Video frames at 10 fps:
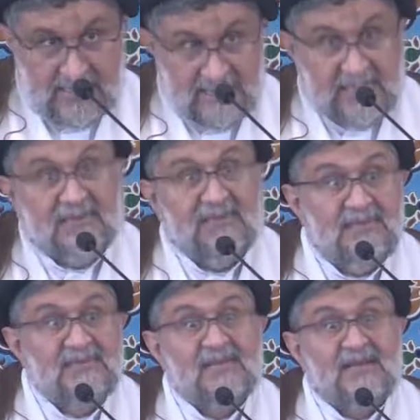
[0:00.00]
That
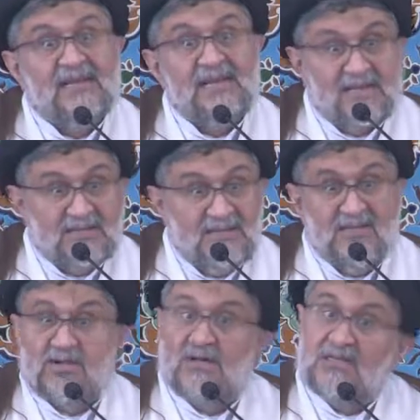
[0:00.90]
these rare
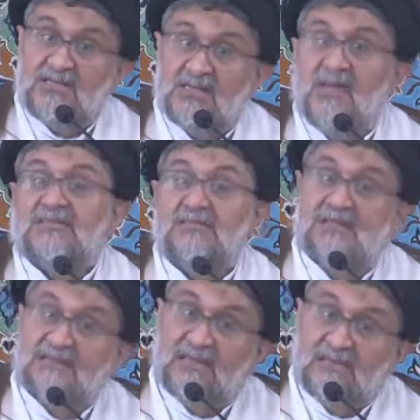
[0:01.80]
natural
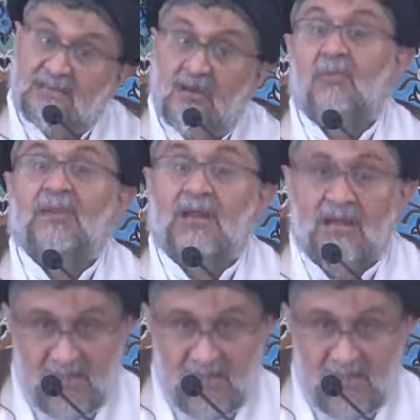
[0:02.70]
disasters and phenomena,